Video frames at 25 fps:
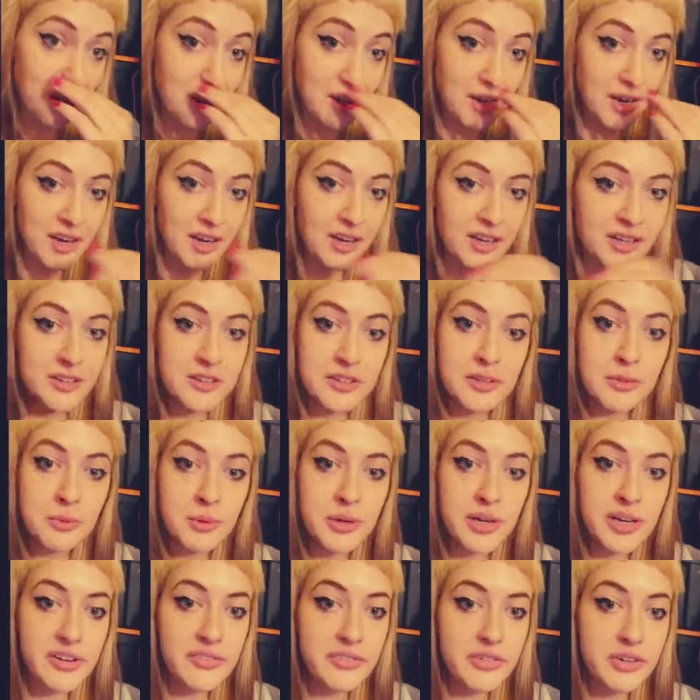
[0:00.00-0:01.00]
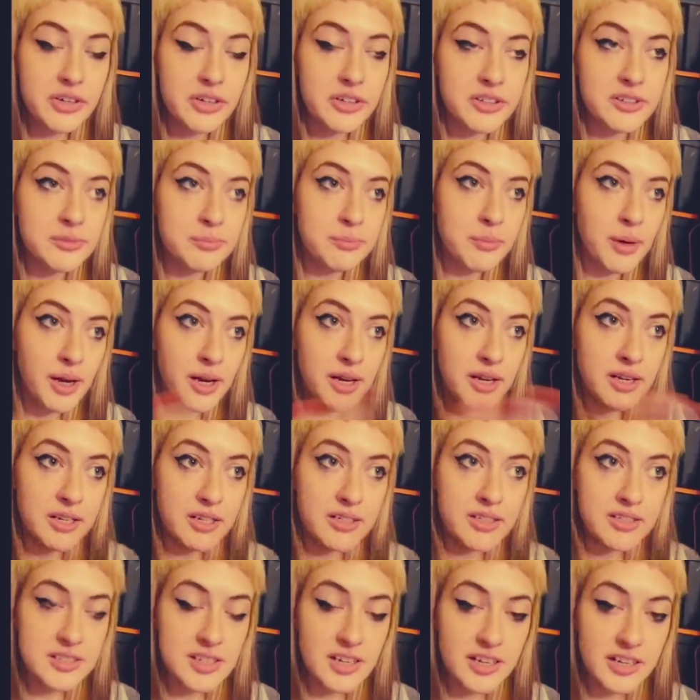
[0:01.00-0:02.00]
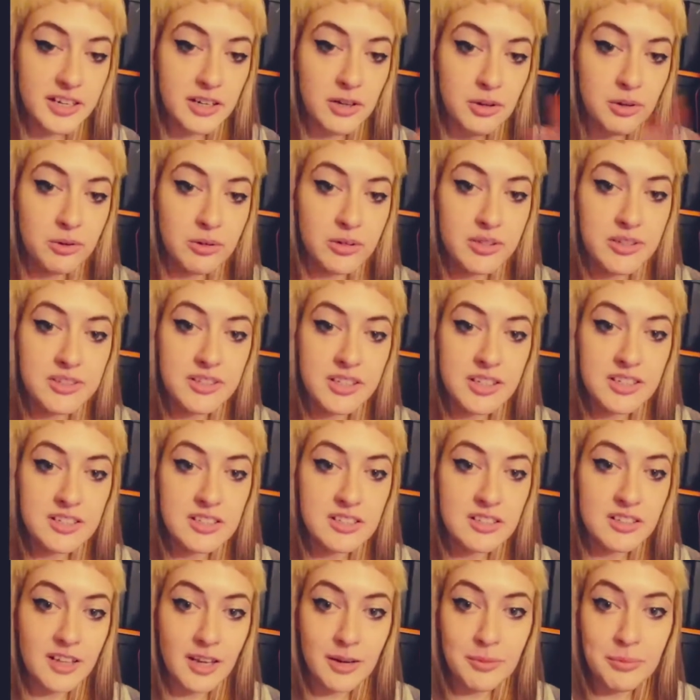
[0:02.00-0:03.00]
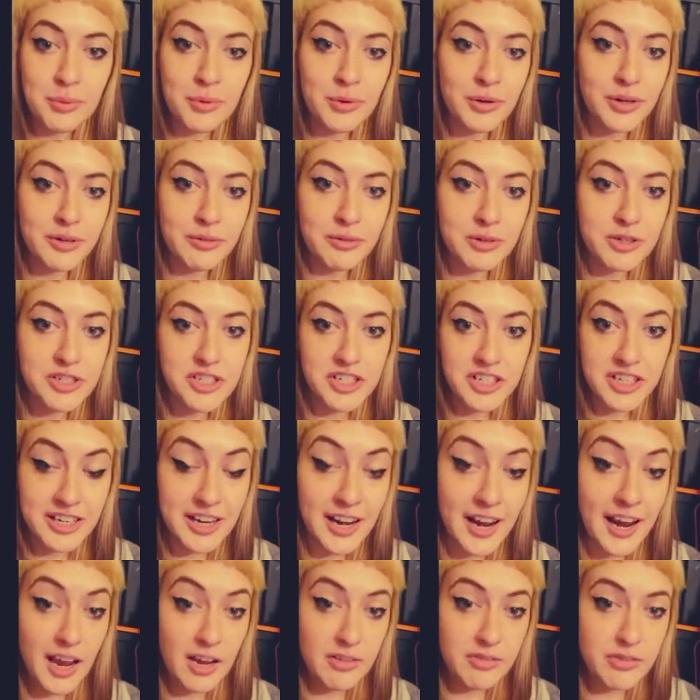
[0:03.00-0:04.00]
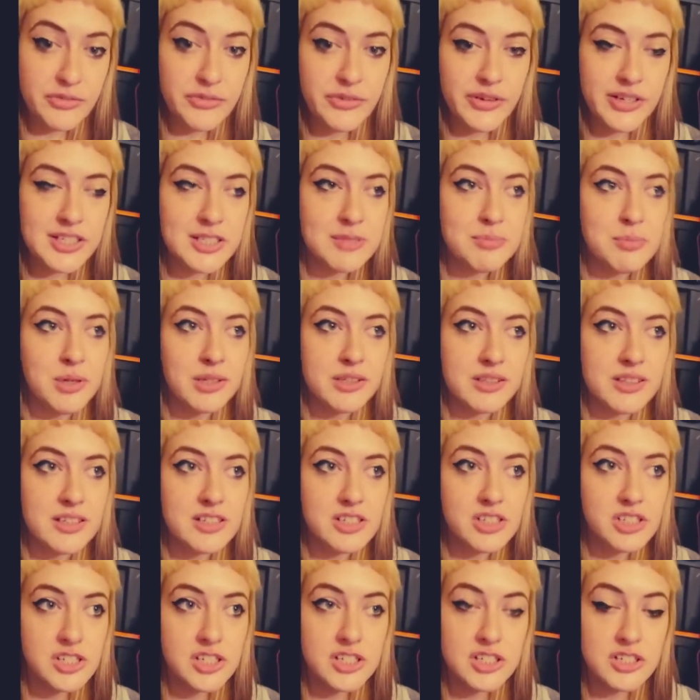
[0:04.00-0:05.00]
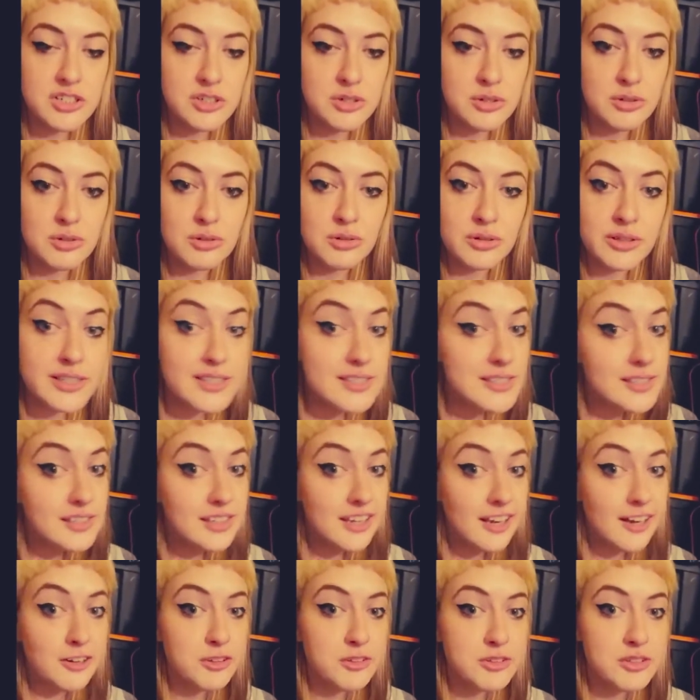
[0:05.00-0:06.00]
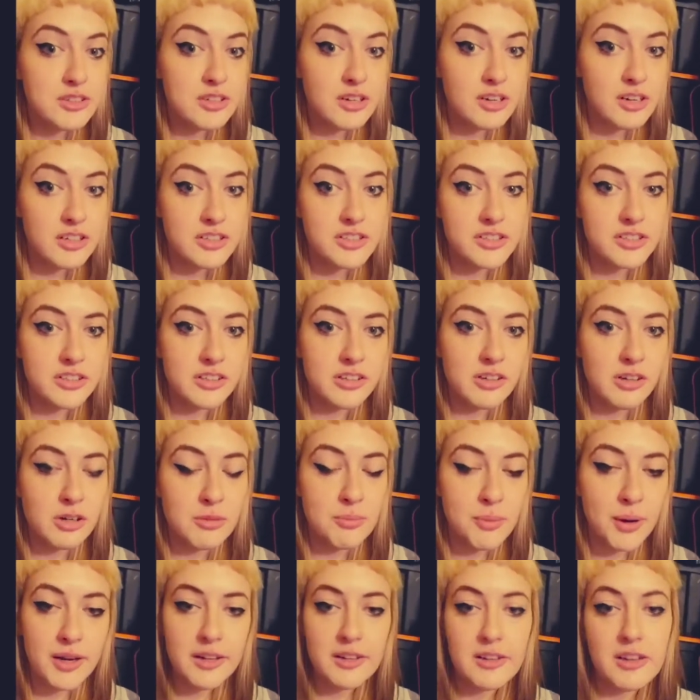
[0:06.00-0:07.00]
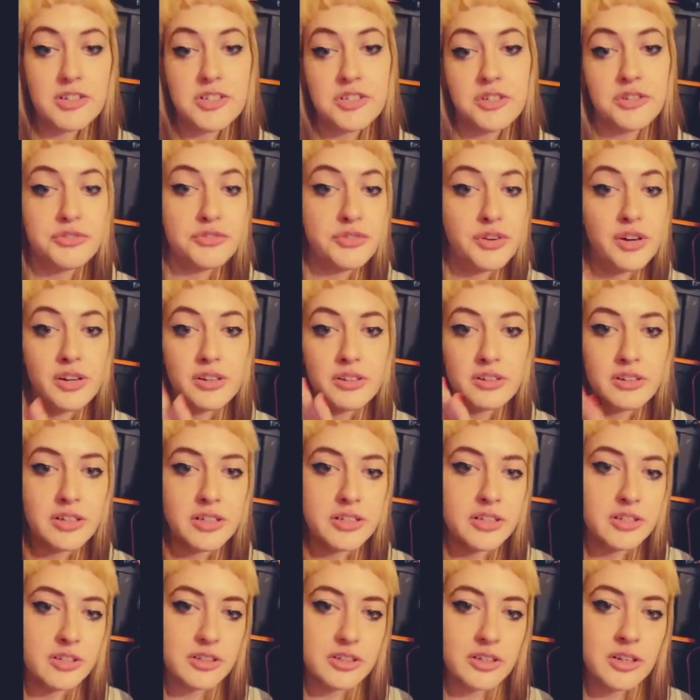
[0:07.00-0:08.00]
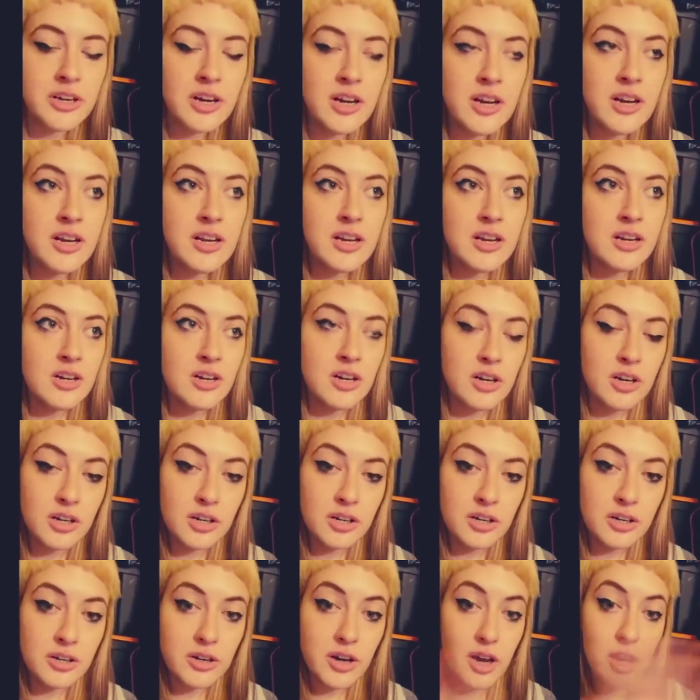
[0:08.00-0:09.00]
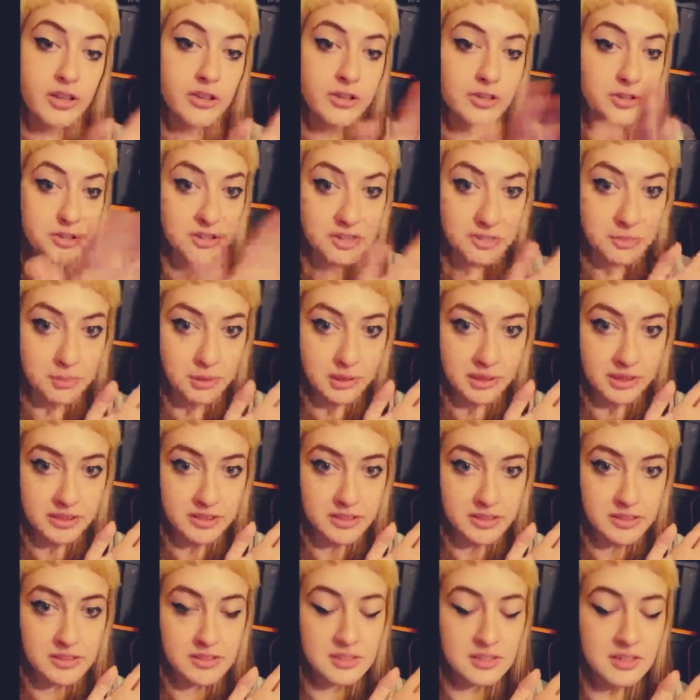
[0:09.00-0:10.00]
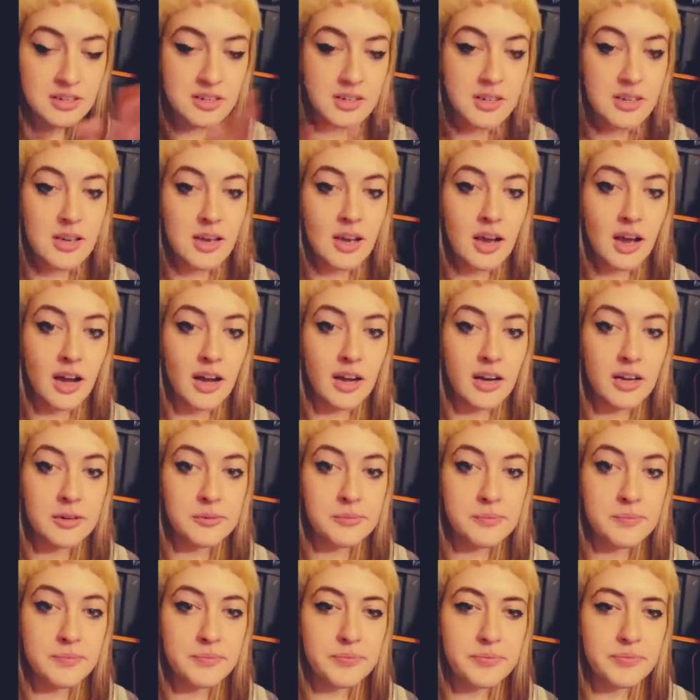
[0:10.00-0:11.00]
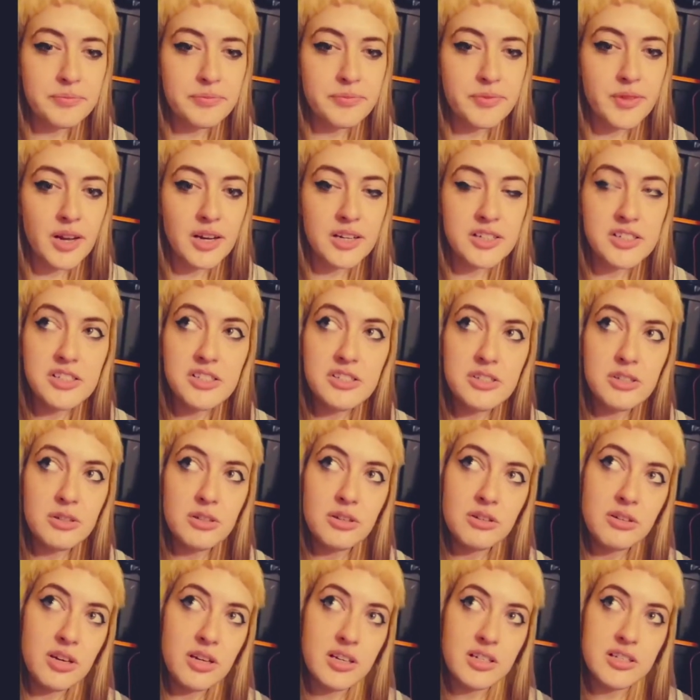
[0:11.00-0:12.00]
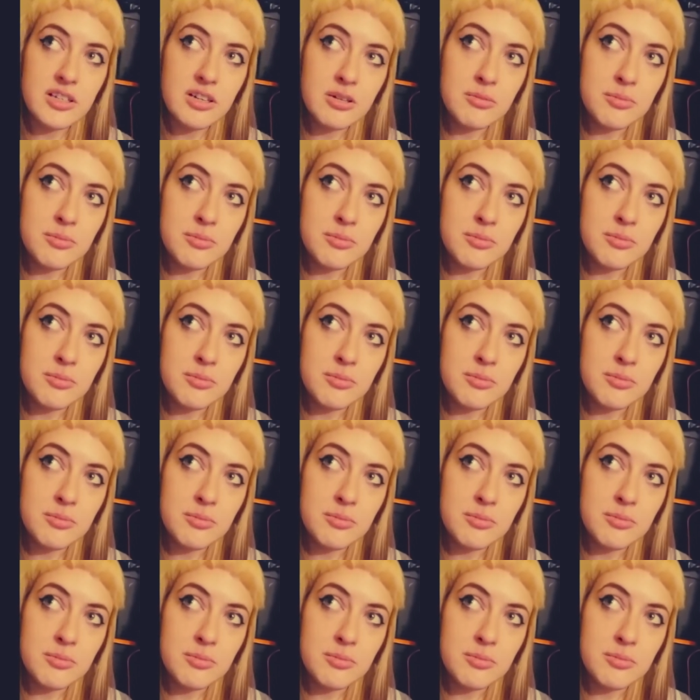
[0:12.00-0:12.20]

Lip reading: And whenever my second oldest gets to that point where she can have a Facebook, then she too is allowed to talk to her biological father and her other siblings. I just don't know how to tell